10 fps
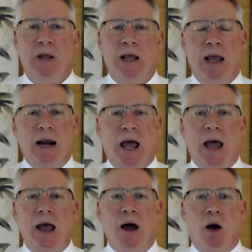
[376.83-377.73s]
and
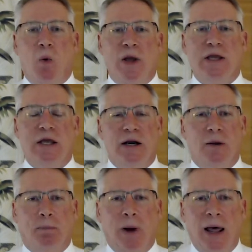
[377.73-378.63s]
how we can
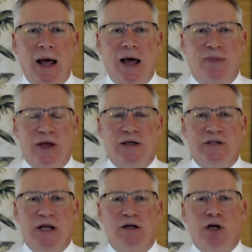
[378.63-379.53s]
apply these
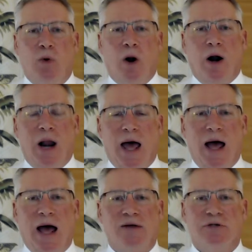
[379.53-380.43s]
into our
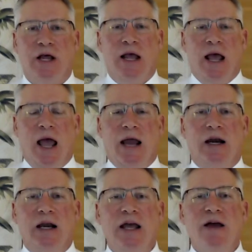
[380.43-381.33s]
life and
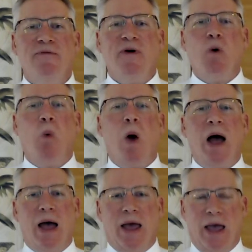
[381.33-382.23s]
live
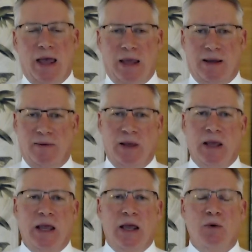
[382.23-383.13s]
away
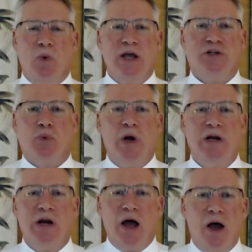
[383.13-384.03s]
in which we
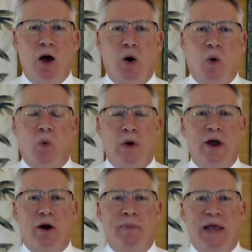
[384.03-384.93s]
know we
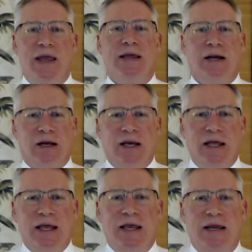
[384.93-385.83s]
are being
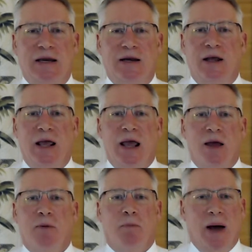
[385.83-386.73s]
cleaned
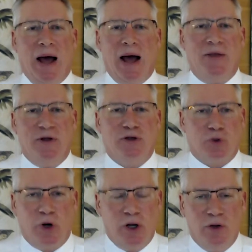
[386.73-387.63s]
by the
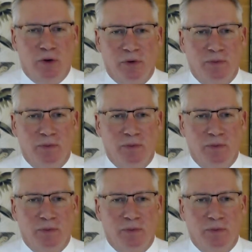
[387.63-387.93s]
truth.